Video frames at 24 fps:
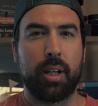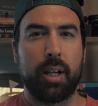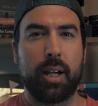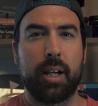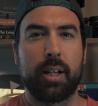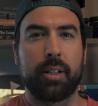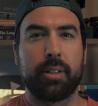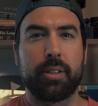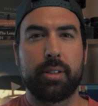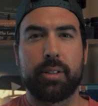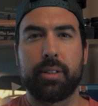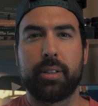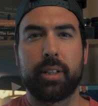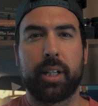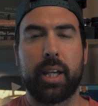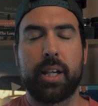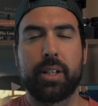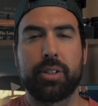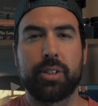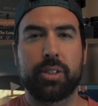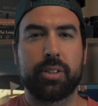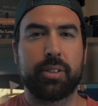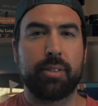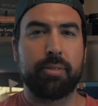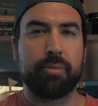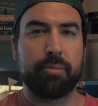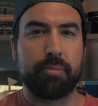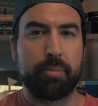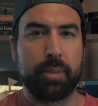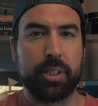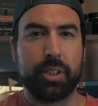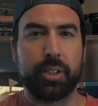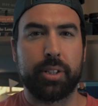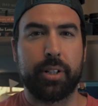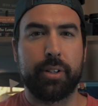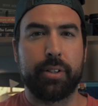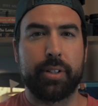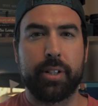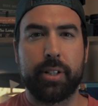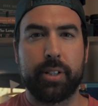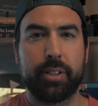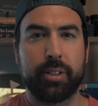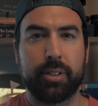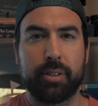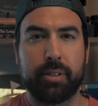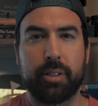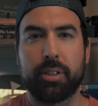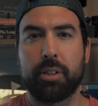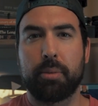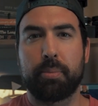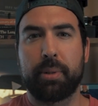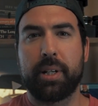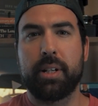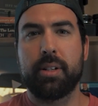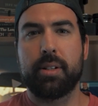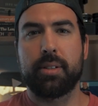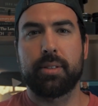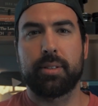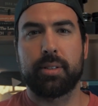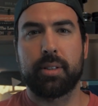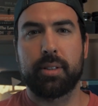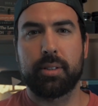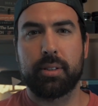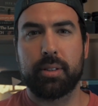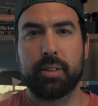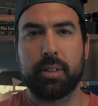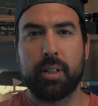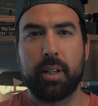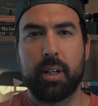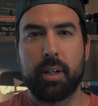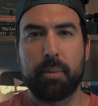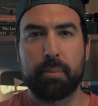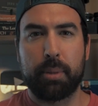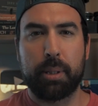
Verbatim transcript: and the cases of mysterious disappearances.